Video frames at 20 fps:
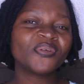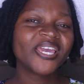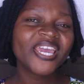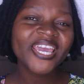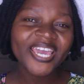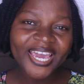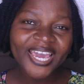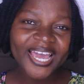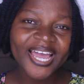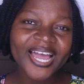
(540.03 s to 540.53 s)

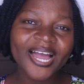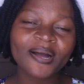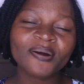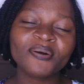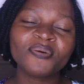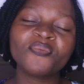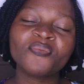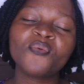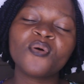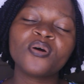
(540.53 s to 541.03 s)
here I
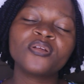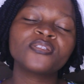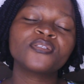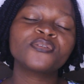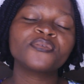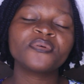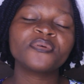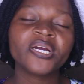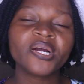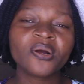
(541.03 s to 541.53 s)
would want
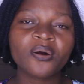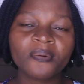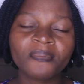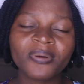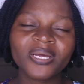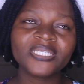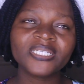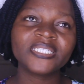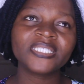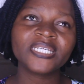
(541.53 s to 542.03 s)
to
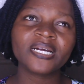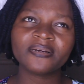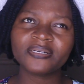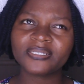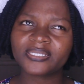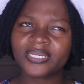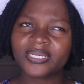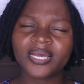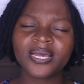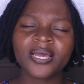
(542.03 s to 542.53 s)
recommend, there
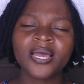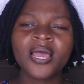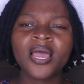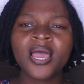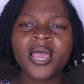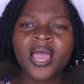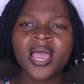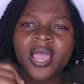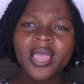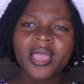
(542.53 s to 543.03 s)
is a
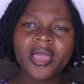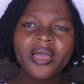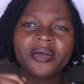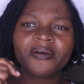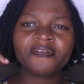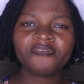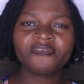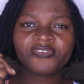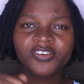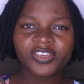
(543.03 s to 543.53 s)

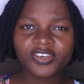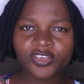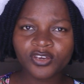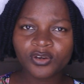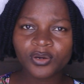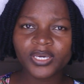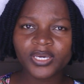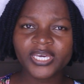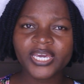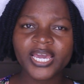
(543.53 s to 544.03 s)

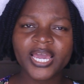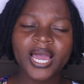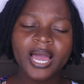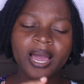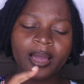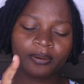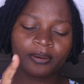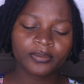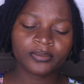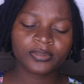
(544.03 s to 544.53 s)
video here,
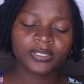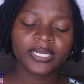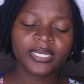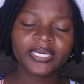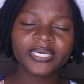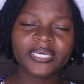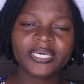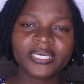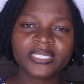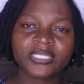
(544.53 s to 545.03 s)
I would
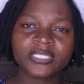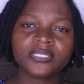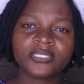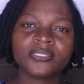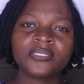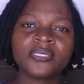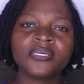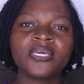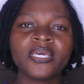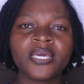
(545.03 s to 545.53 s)
link it
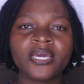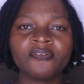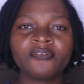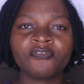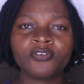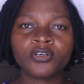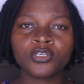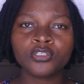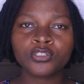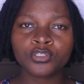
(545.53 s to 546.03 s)
here
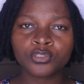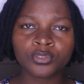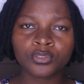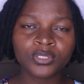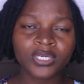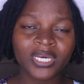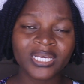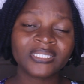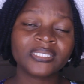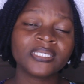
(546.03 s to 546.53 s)
for you to
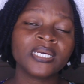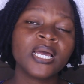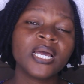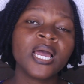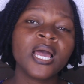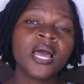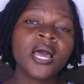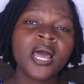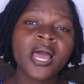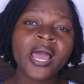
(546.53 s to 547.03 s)
get
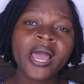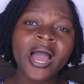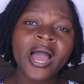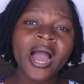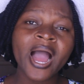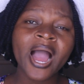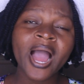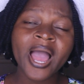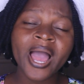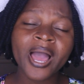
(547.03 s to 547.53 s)

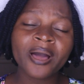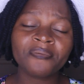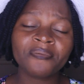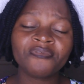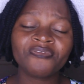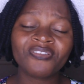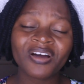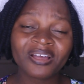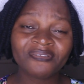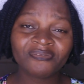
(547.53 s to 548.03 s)

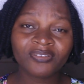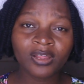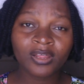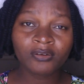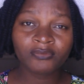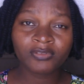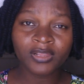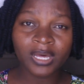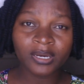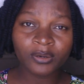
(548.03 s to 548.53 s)
5
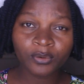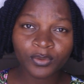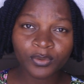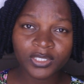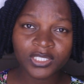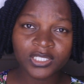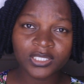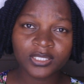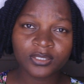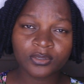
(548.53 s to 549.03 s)
love
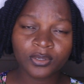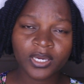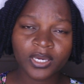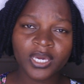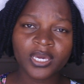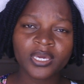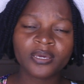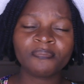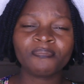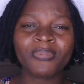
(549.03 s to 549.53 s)
languages,
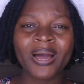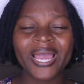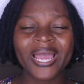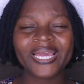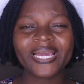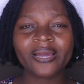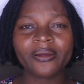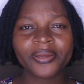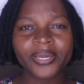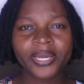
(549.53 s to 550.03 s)
okay, by
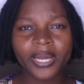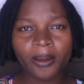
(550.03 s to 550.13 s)
Gary